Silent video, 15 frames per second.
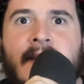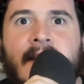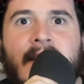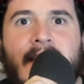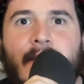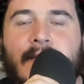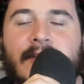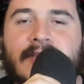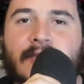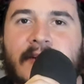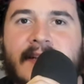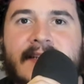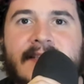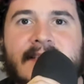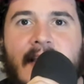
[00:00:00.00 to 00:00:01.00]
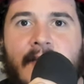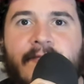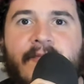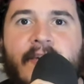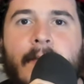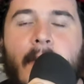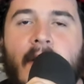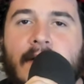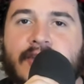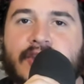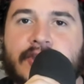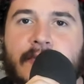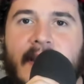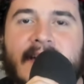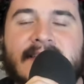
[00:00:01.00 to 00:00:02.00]
It was really tough for Martin
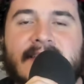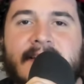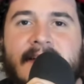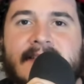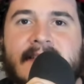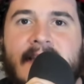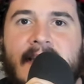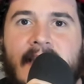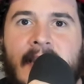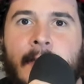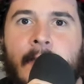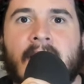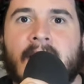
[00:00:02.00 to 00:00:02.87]
Truex and the team.